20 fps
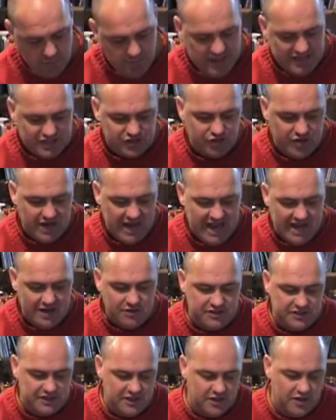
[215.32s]
battery
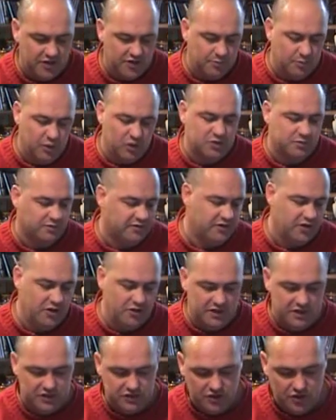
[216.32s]
housing at the bottom of the
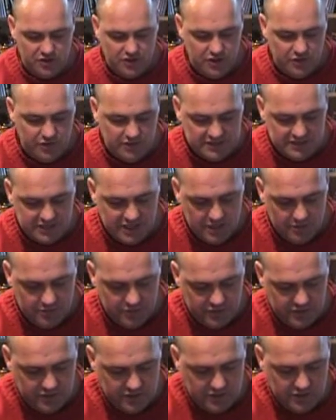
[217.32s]
unit. Turn the unit up